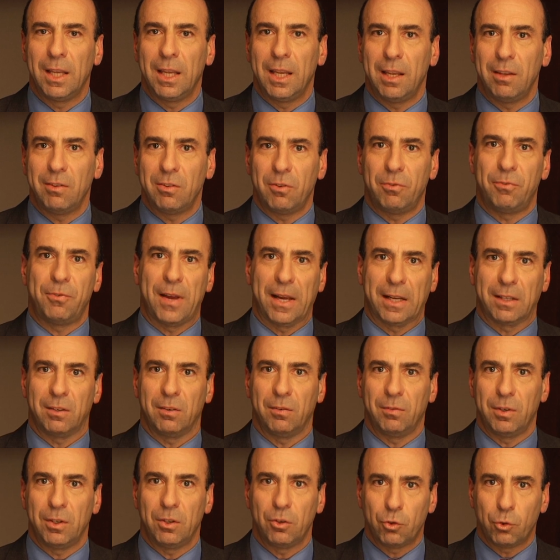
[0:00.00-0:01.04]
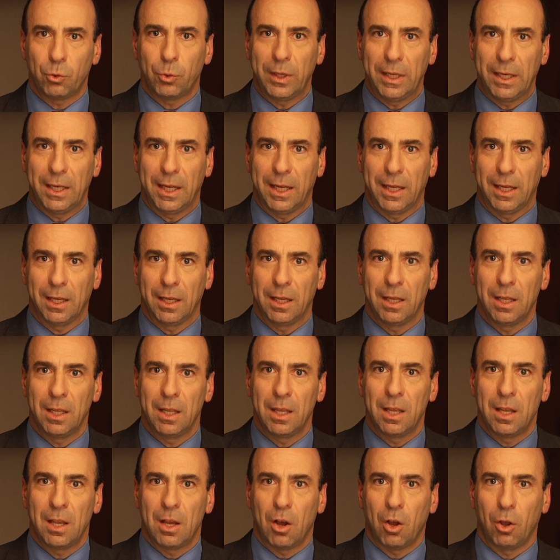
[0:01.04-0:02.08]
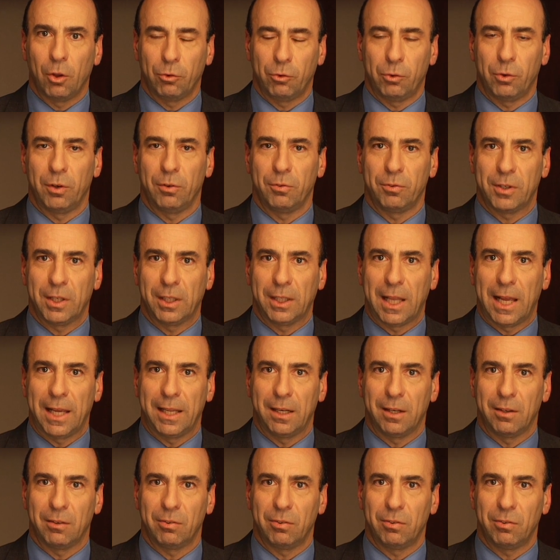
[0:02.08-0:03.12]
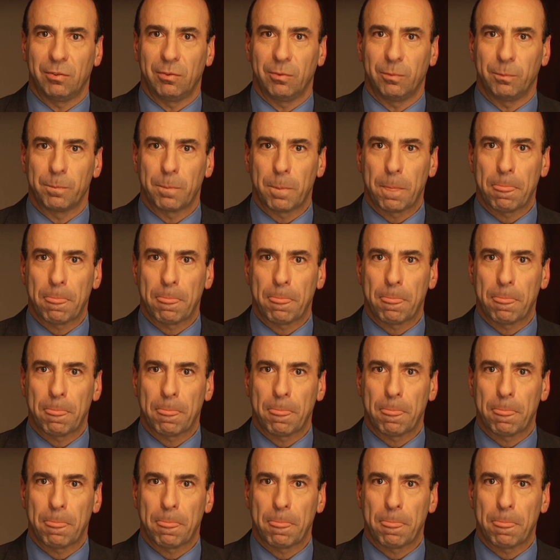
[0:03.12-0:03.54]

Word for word: is effective in treating ulcerative colitis.